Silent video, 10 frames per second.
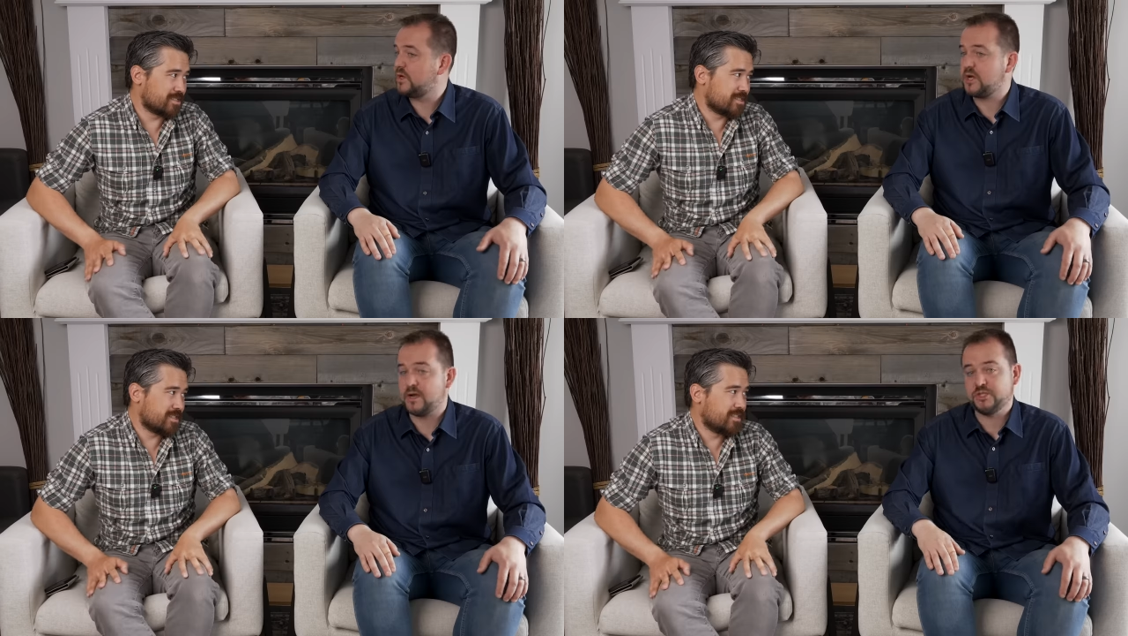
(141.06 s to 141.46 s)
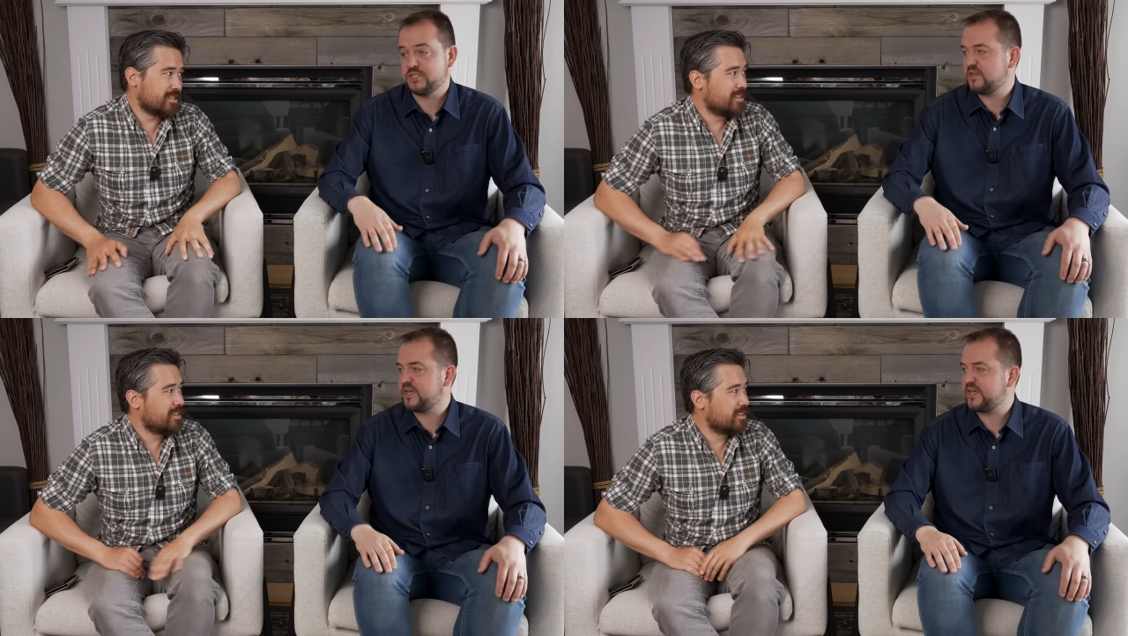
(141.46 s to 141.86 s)
Speaker 1: Well, I'm
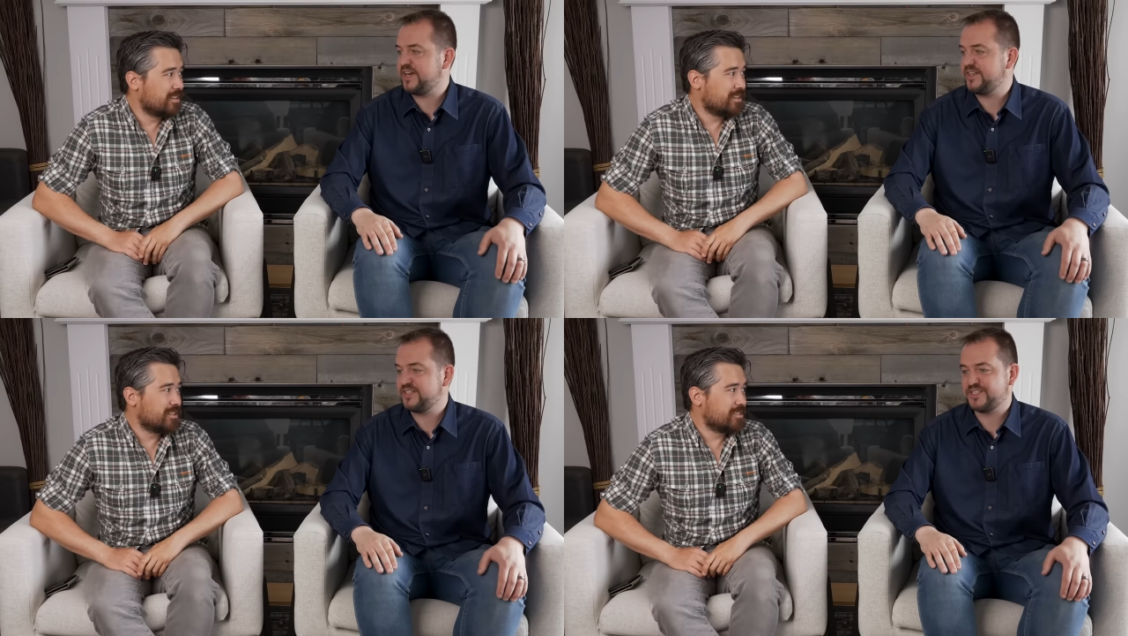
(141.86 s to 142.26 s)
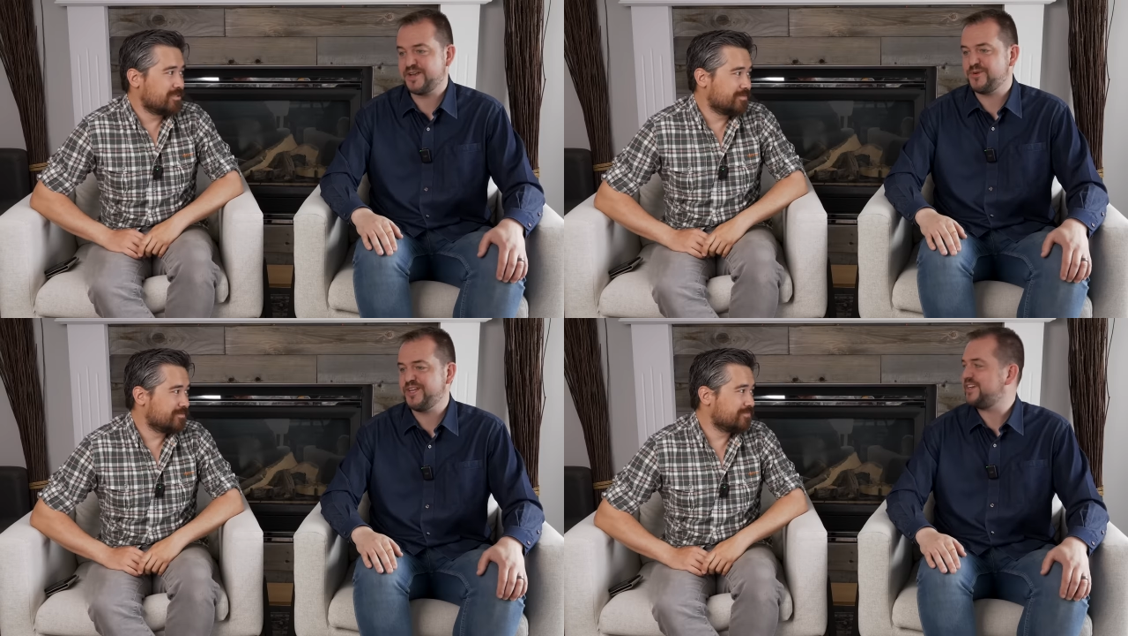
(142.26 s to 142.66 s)
just looking at it in the
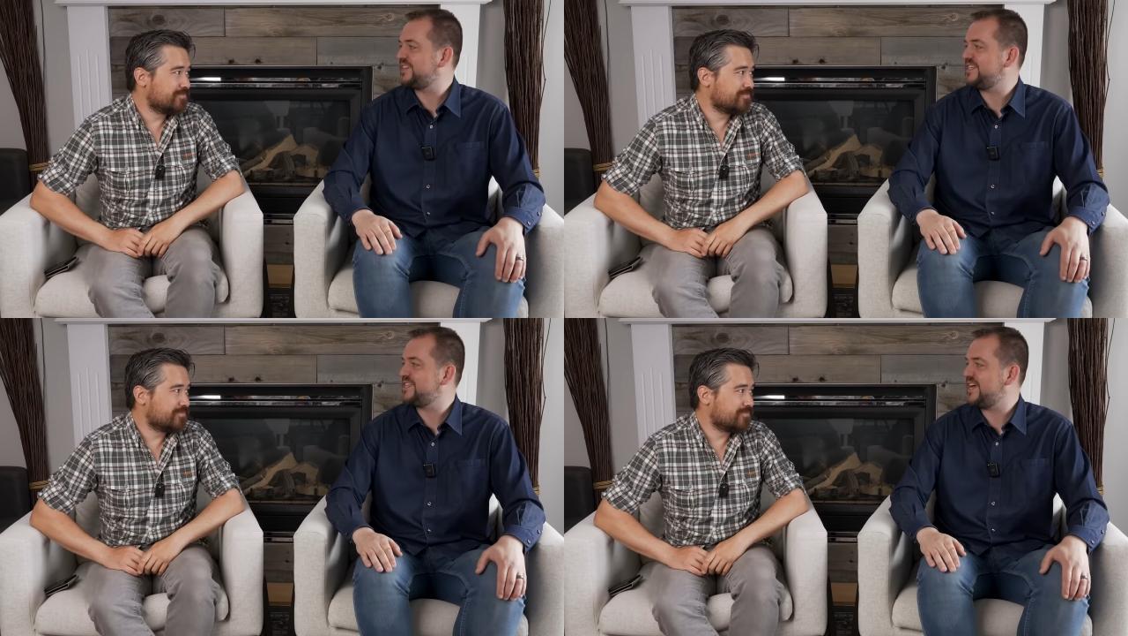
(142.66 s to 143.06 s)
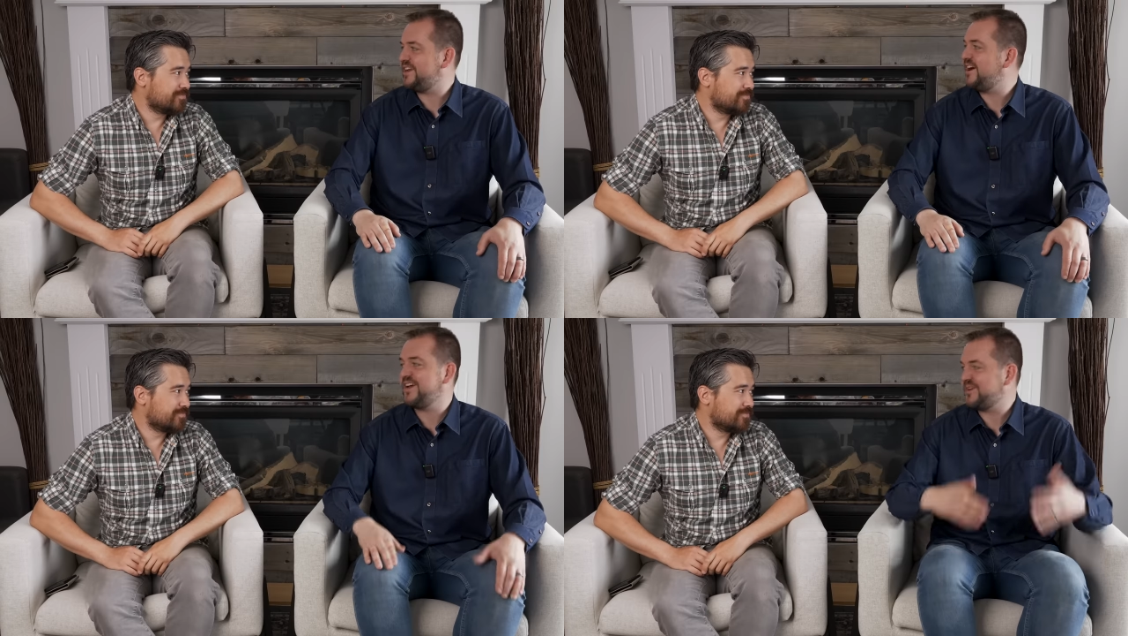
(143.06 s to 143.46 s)
same way like the
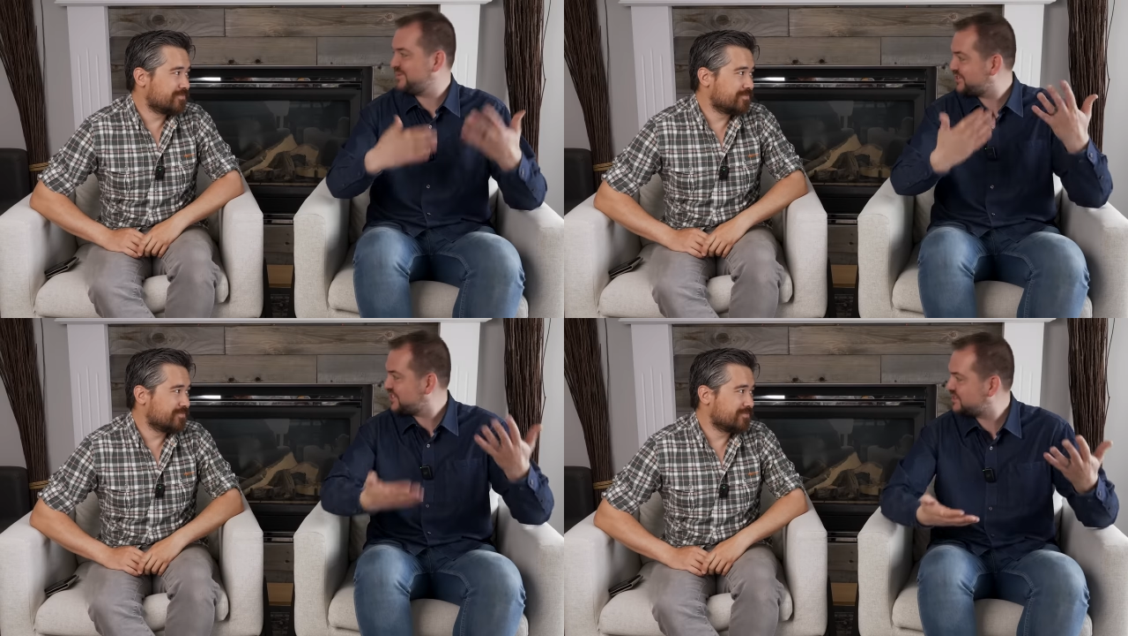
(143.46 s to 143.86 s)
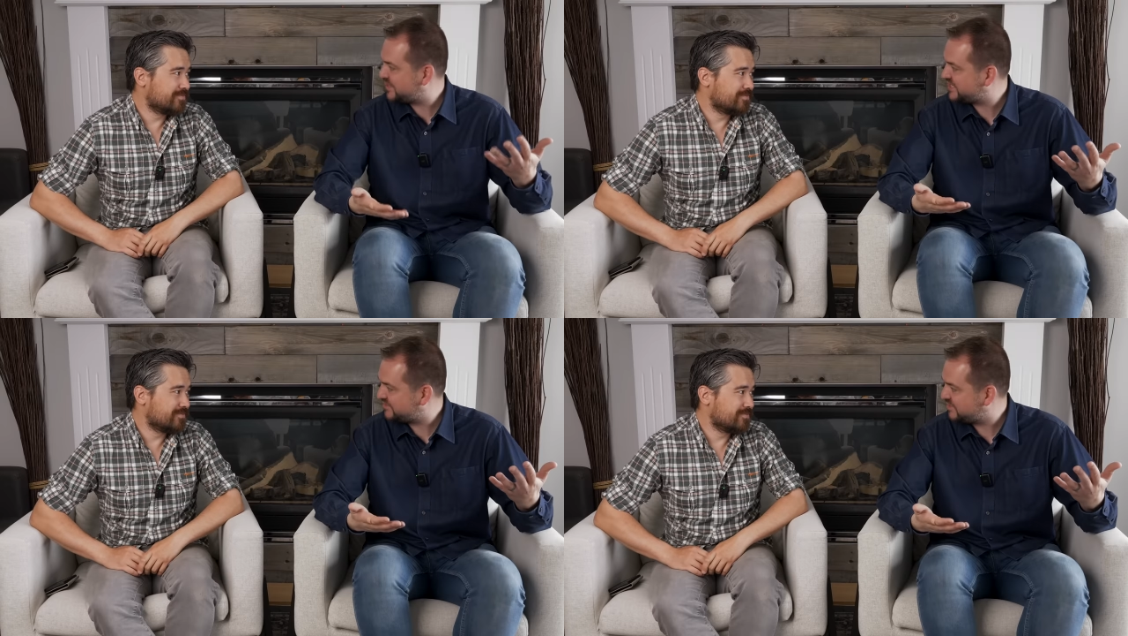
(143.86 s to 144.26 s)
Z9, their most
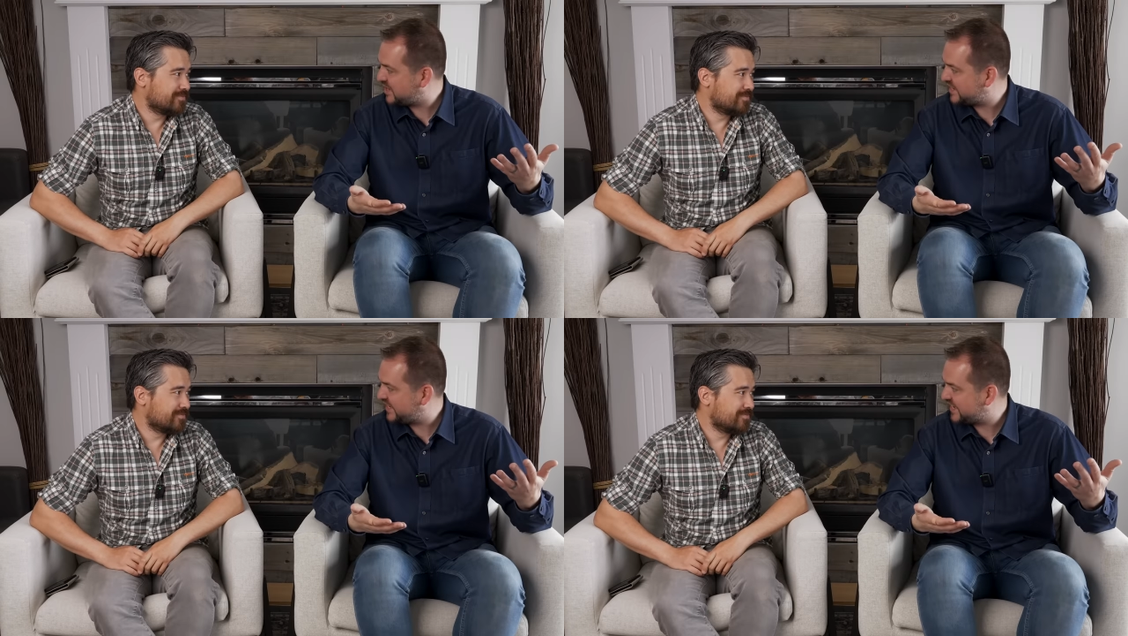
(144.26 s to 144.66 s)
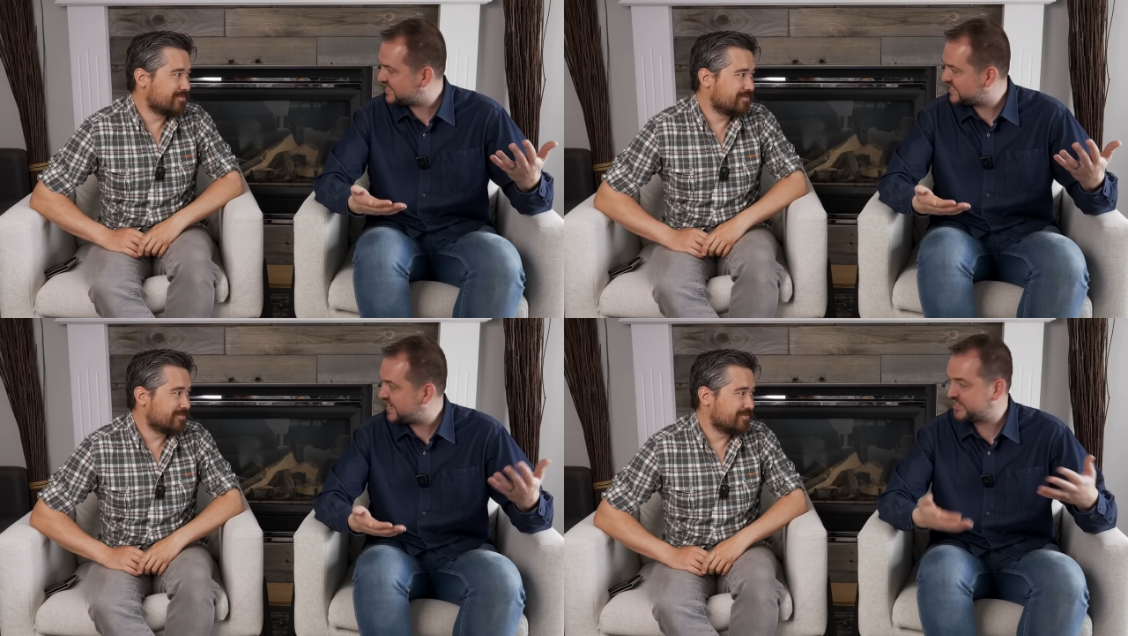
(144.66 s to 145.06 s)
expensive body,
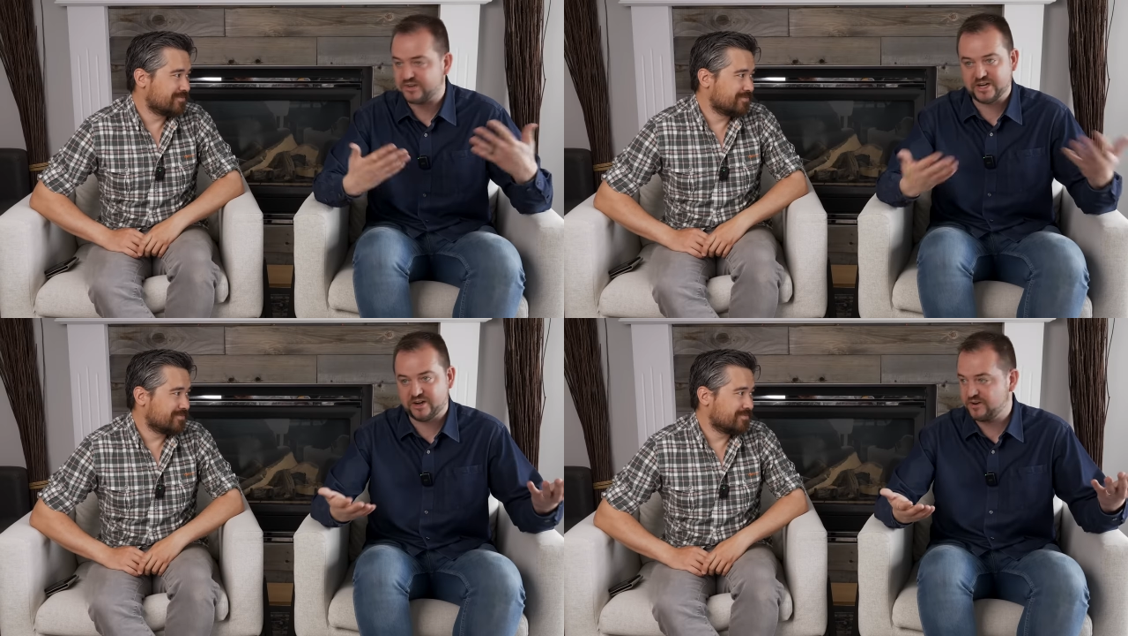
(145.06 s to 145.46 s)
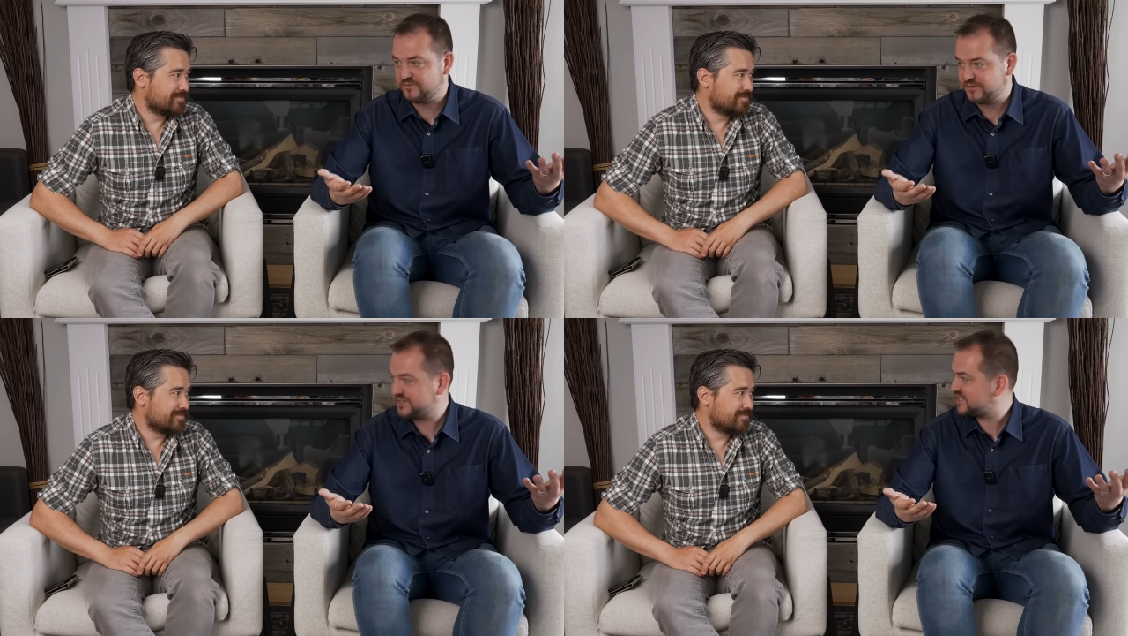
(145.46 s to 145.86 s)
has that great
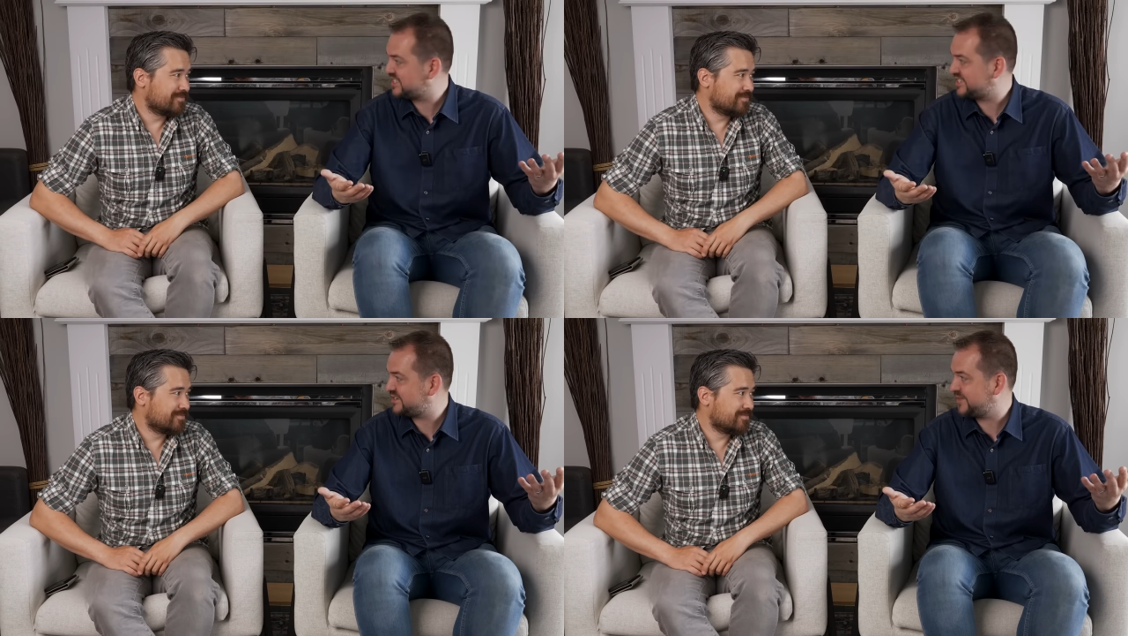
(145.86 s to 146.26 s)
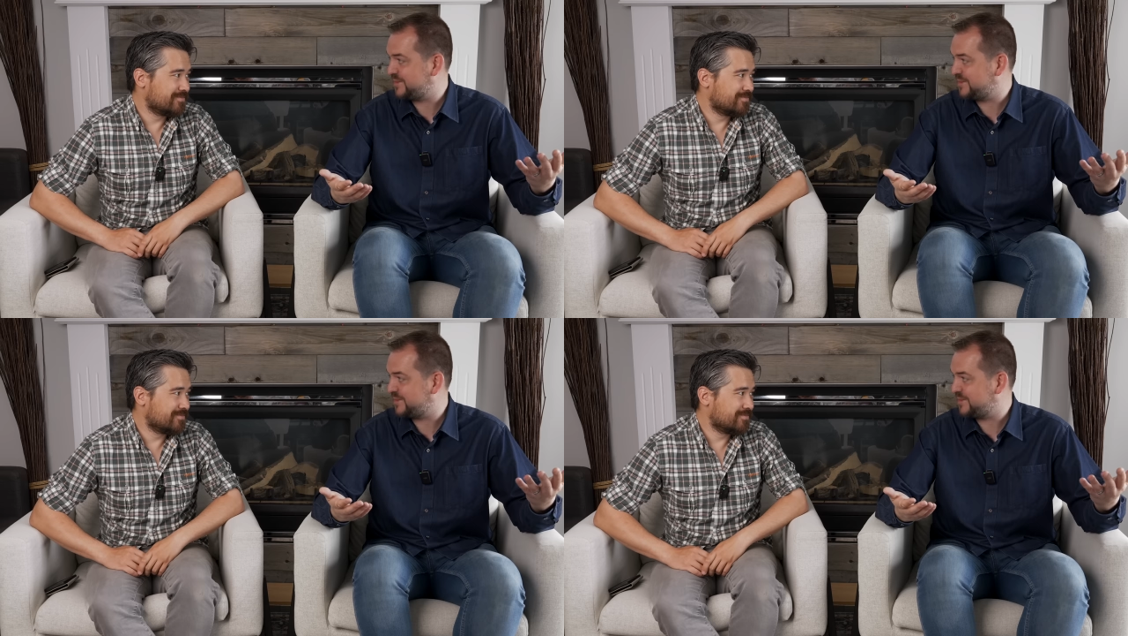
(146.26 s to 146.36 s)
autofocus system.